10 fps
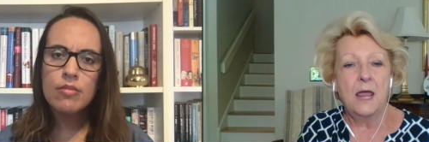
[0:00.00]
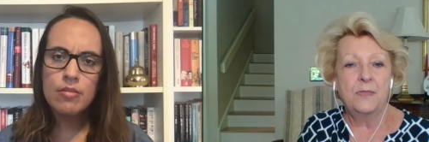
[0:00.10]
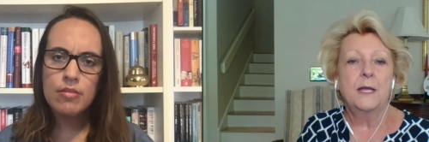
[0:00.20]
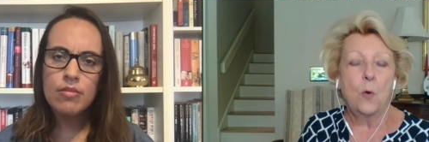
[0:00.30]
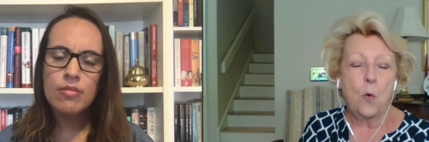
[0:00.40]
Speaker 1: and
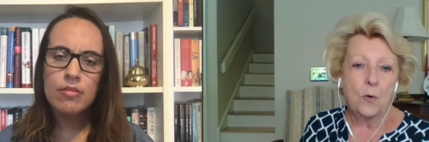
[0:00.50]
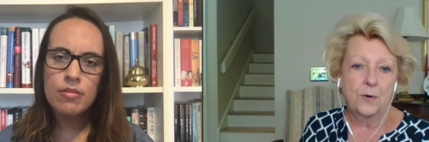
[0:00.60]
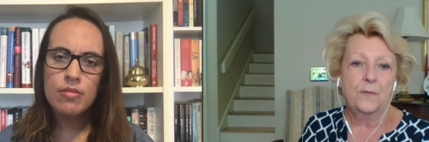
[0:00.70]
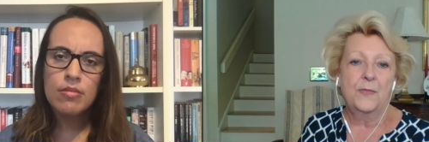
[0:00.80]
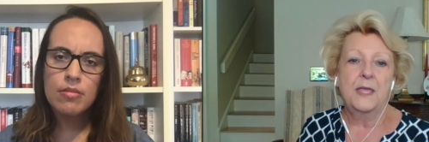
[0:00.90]
then
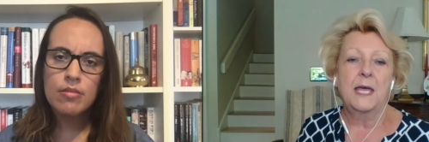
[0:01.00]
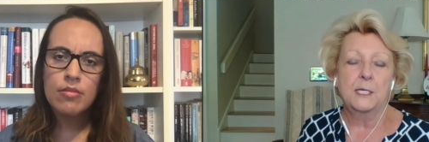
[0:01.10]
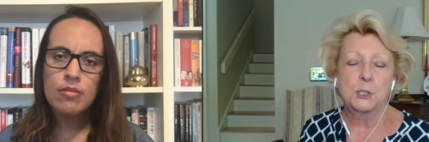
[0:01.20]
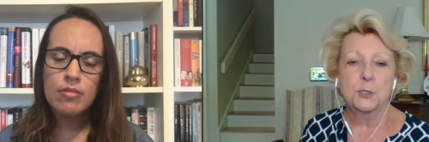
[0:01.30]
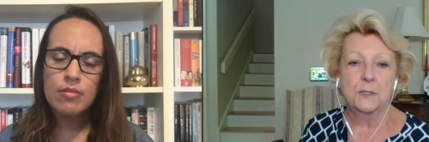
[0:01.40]
order the
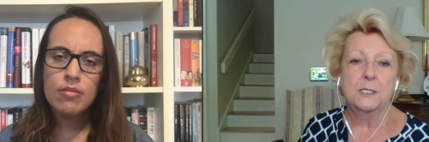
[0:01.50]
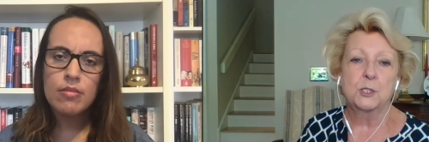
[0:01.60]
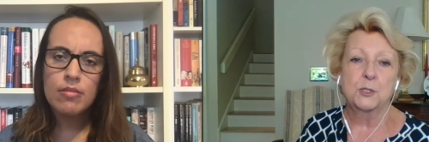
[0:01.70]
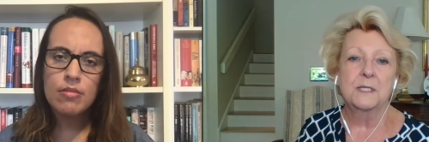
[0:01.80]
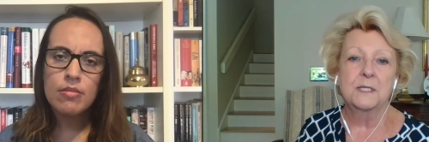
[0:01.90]
extra
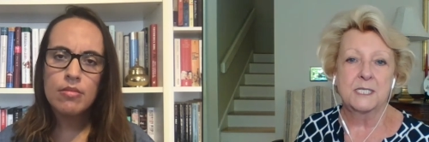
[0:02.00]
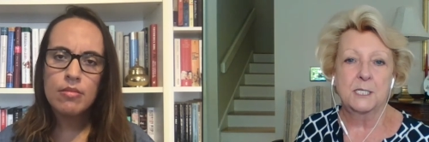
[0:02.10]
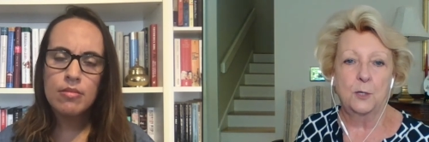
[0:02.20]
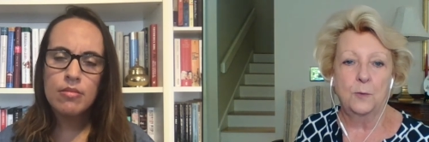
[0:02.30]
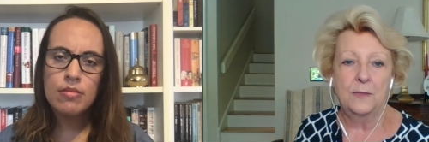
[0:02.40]
instruments
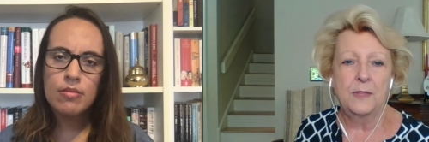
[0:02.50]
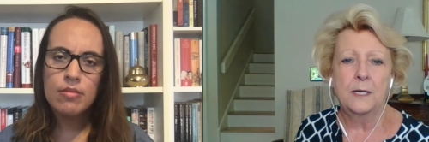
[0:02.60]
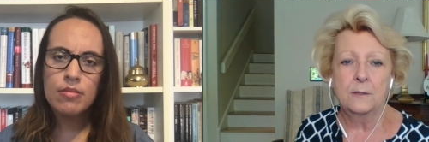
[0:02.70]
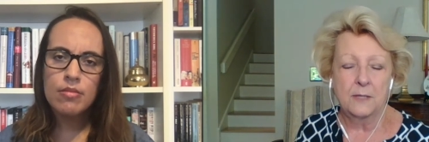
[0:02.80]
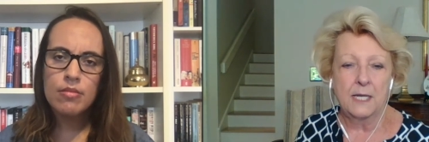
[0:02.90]
to go in
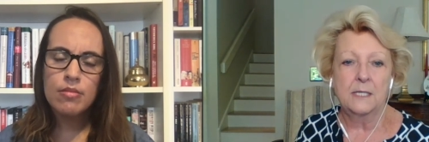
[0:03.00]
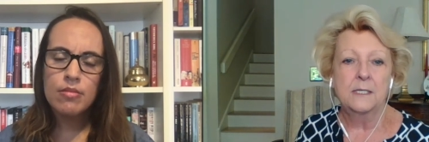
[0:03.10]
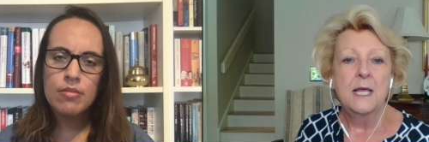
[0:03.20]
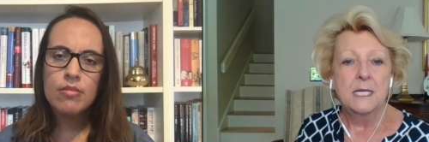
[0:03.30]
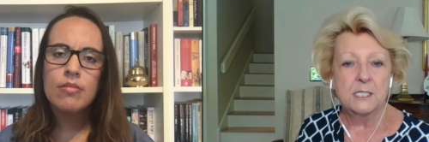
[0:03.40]
there. And
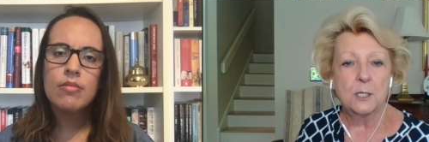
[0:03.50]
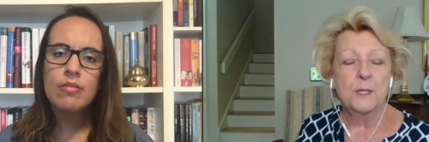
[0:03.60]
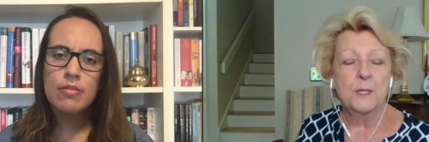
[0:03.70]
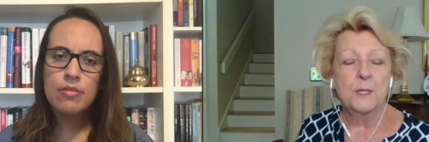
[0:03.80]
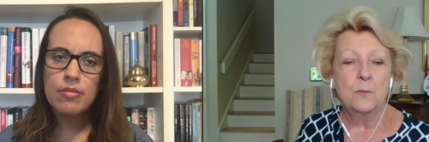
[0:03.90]
so
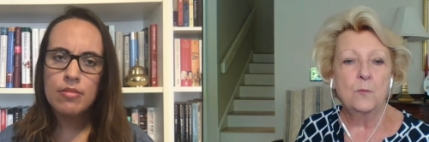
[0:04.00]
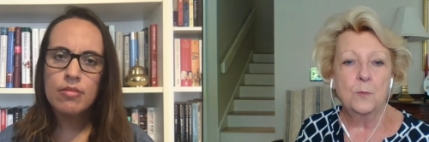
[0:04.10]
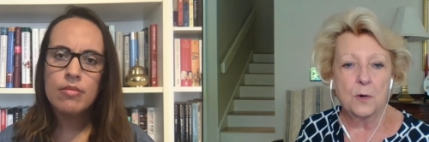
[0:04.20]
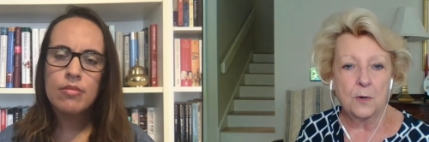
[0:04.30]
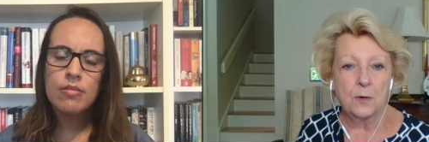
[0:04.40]
then we
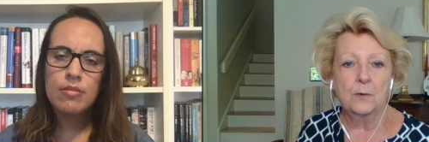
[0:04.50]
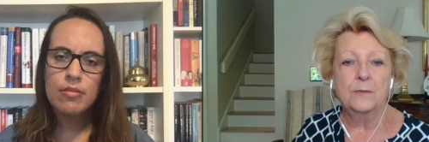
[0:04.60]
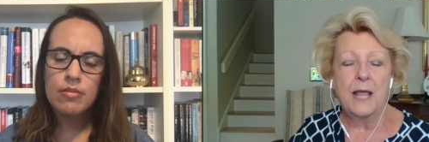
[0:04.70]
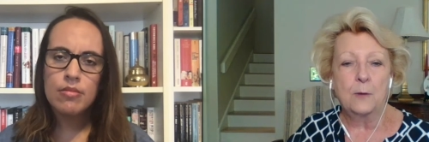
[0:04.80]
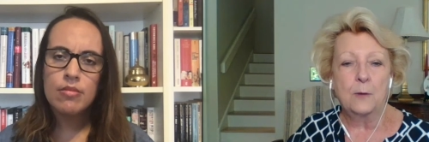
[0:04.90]
were
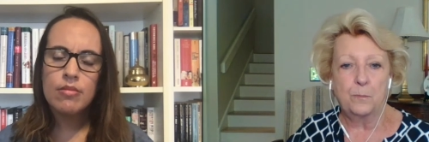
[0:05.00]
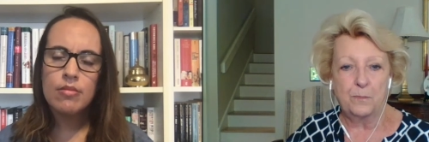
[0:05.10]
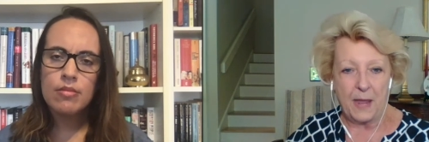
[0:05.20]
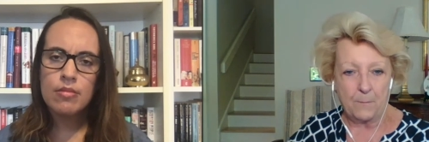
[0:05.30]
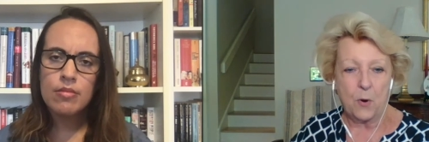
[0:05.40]
that
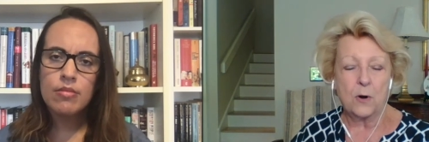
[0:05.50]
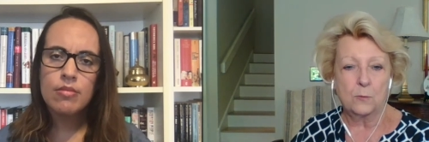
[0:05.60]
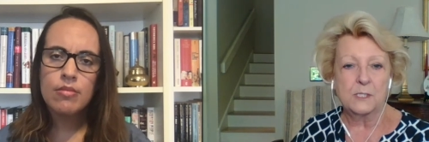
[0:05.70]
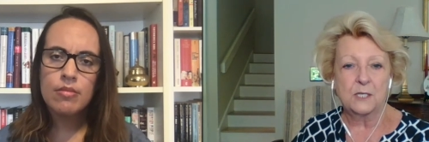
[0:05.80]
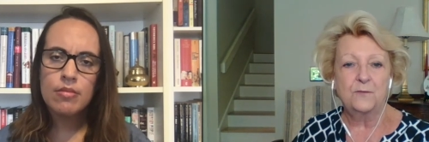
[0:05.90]
that part
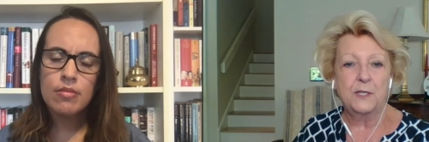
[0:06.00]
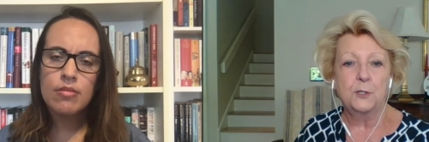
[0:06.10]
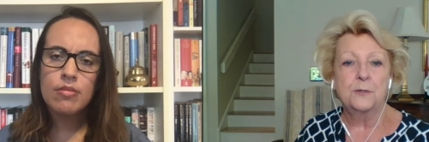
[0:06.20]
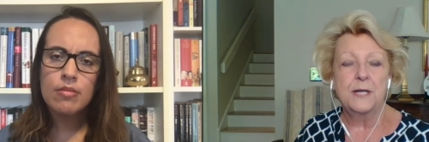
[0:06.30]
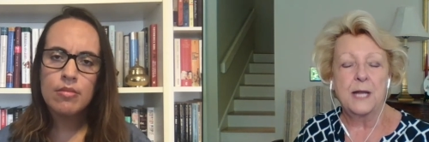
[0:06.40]
was
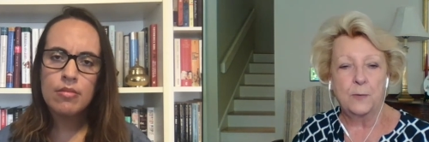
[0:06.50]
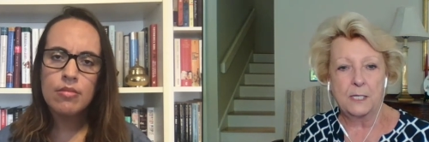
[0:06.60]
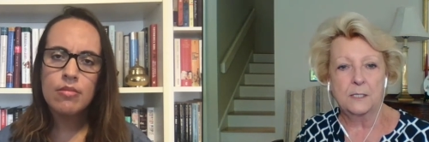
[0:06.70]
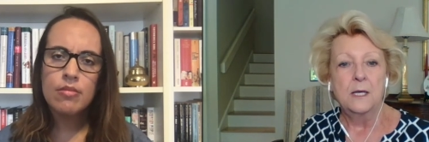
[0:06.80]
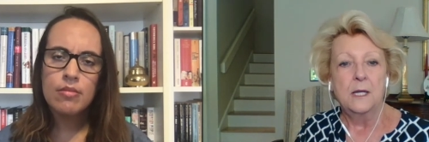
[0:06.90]
configured. Now we
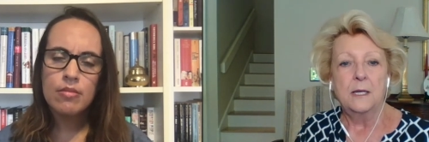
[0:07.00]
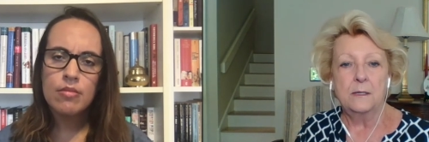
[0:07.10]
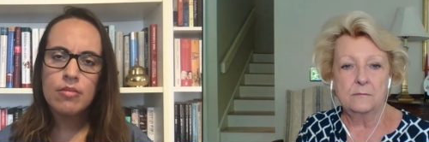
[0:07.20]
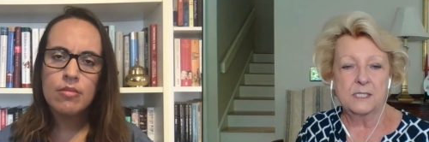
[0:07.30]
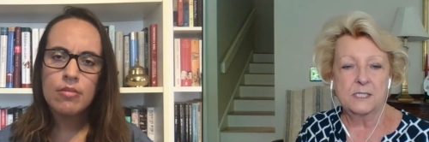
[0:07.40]
could
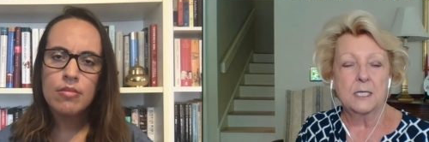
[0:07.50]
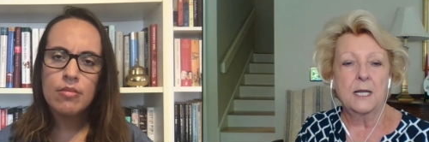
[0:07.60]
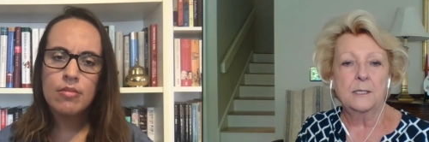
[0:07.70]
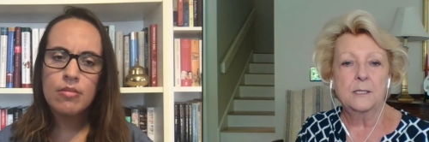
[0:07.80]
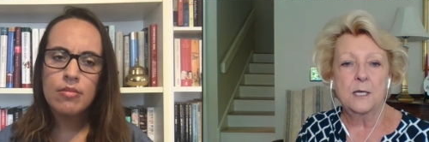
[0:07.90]

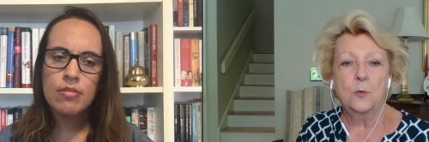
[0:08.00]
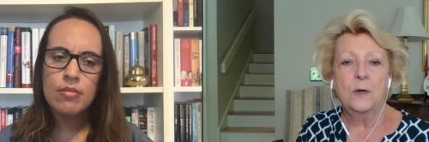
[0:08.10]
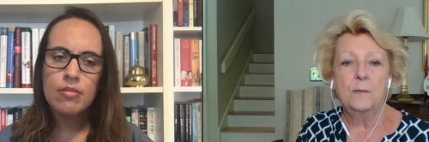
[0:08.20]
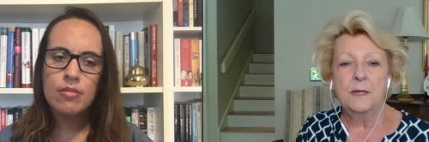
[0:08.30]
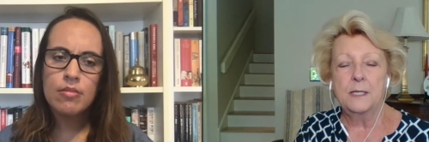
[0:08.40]
select the
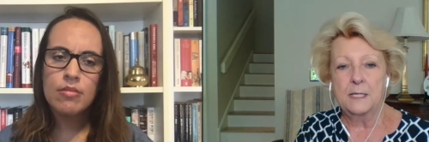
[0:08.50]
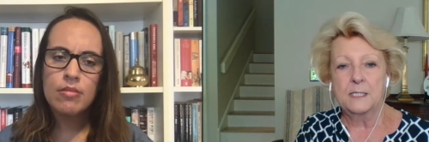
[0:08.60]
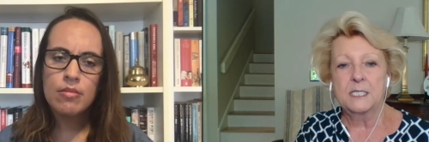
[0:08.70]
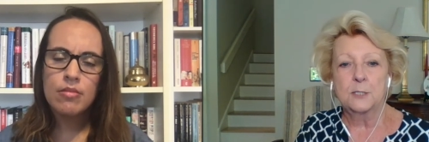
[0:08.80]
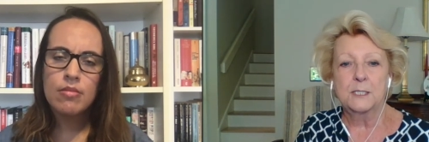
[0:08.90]
equipment and the
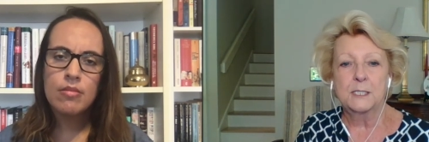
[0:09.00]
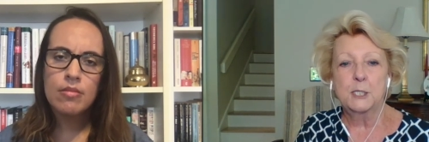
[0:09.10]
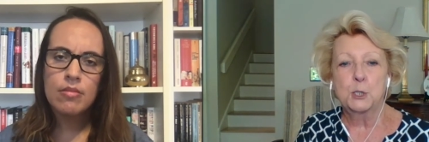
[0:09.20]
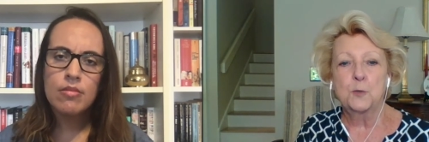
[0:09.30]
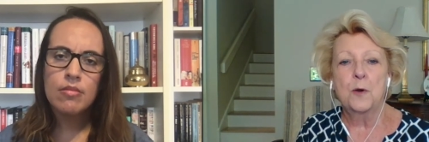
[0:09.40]

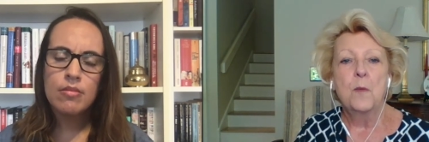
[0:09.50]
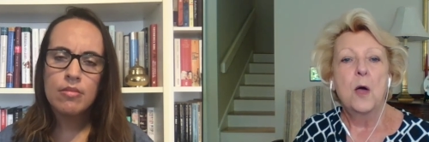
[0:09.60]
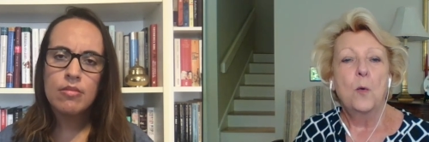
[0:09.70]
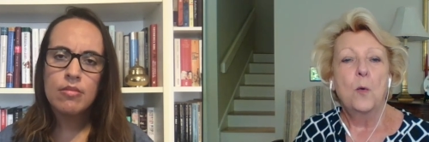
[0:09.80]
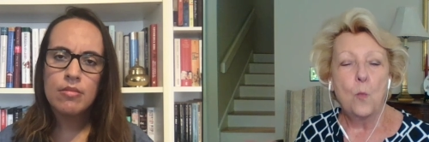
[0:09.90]
sterilization room.
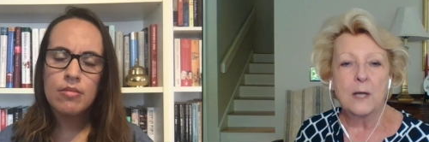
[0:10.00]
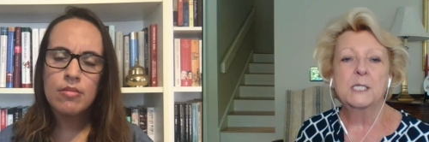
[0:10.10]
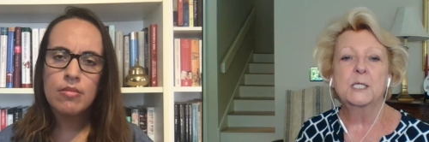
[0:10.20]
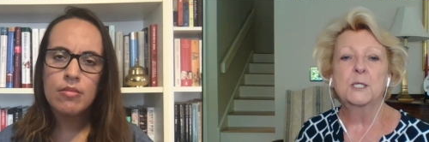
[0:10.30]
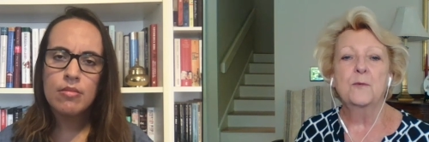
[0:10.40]

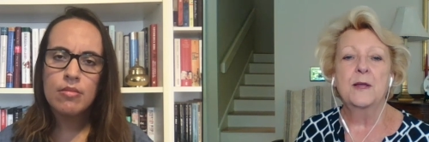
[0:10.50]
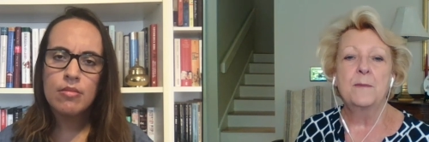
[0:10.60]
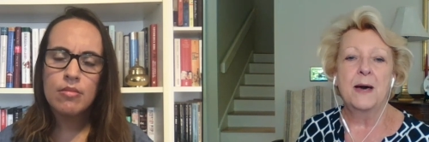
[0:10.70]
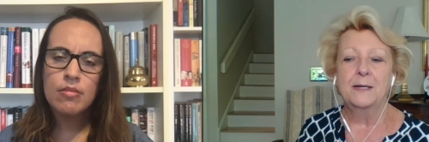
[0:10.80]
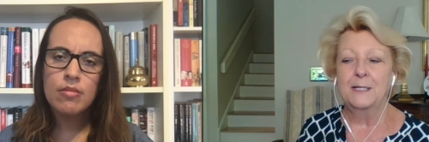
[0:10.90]
Once the
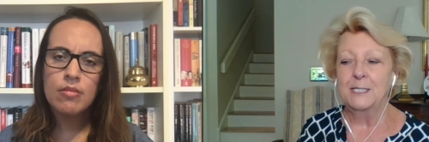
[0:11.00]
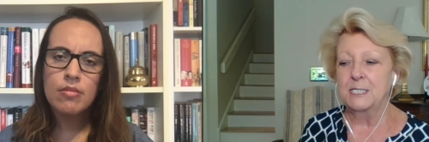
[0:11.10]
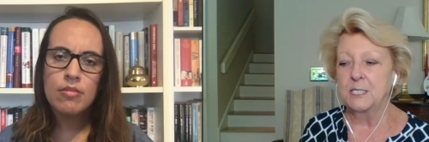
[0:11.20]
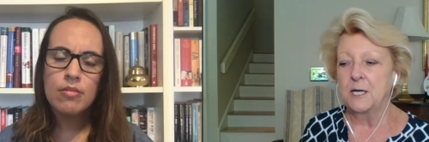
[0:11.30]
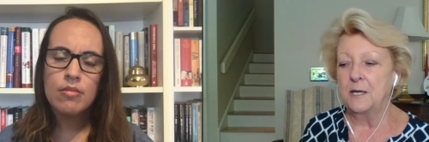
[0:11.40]
remodel is
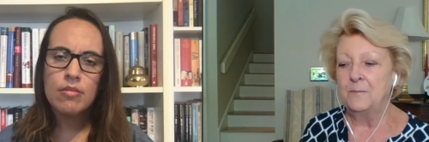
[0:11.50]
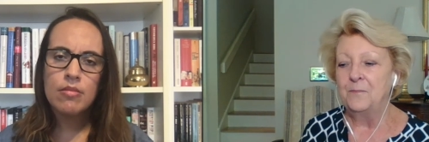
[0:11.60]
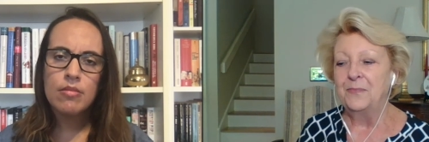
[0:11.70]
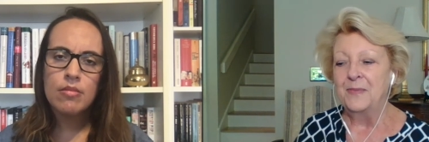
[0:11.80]
done,